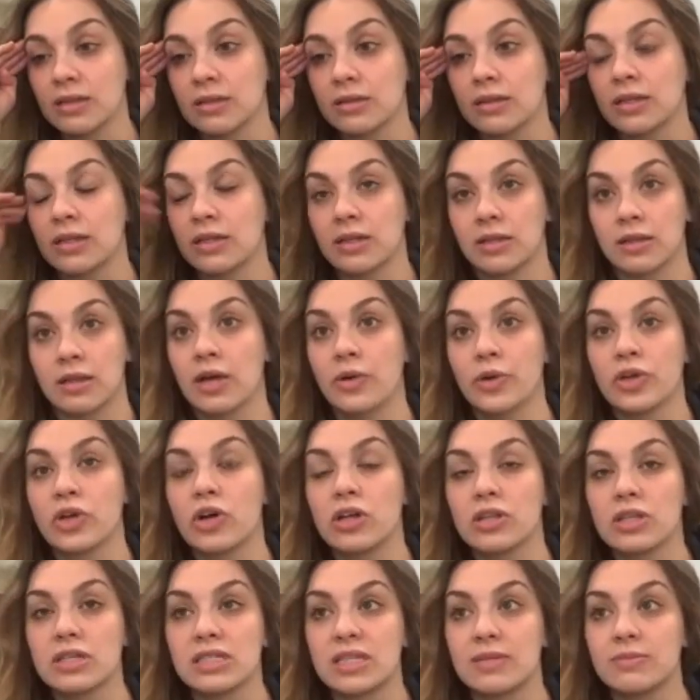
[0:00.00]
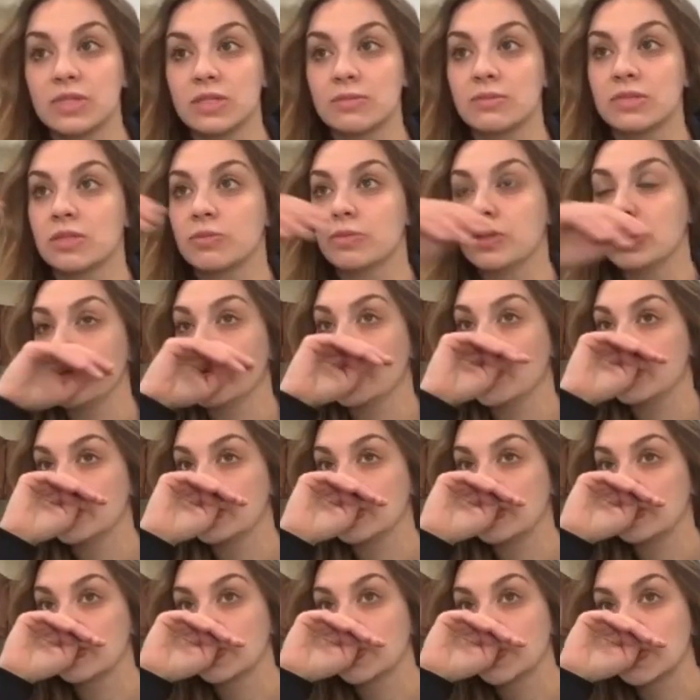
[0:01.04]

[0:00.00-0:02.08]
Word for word: allowing all the symptoms to be there, and just